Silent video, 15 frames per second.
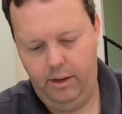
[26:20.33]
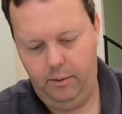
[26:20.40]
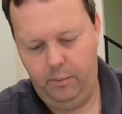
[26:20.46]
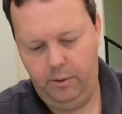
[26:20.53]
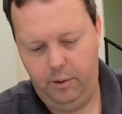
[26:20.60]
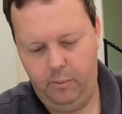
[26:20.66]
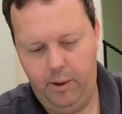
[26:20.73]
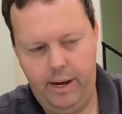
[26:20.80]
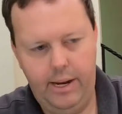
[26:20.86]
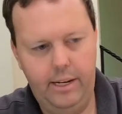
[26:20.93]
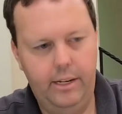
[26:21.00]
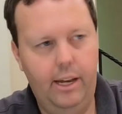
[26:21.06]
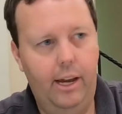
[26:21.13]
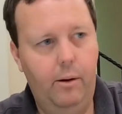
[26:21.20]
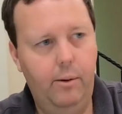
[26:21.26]
with the
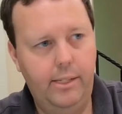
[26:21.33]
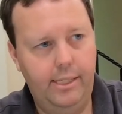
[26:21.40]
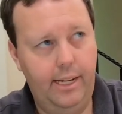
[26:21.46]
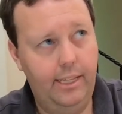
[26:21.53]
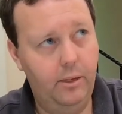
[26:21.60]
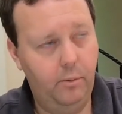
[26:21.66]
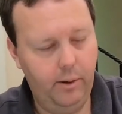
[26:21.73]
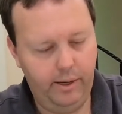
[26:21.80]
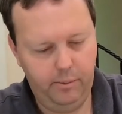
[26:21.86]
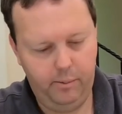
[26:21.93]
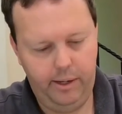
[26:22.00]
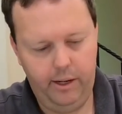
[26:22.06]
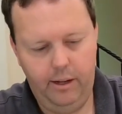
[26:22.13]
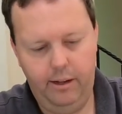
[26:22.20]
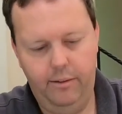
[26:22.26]
weight, I always take the
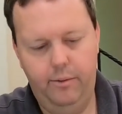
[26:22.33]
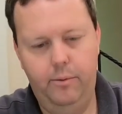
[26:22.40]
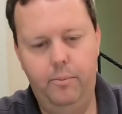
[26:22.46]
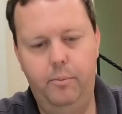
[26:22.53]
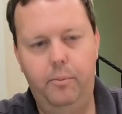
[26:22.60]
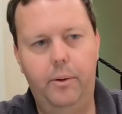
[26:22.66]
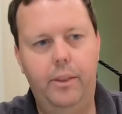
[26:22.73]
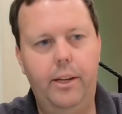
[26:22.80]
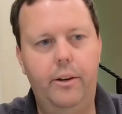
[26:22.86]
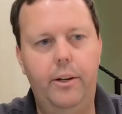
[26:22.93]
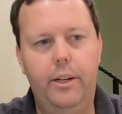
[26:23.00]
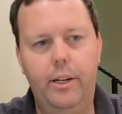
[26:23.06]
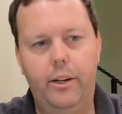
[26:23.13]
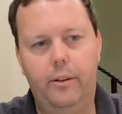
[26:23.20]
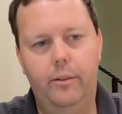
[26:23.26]
weight off, but there
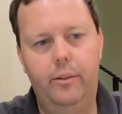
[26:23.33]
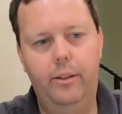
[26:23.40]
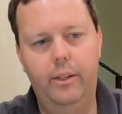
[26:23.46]
you go.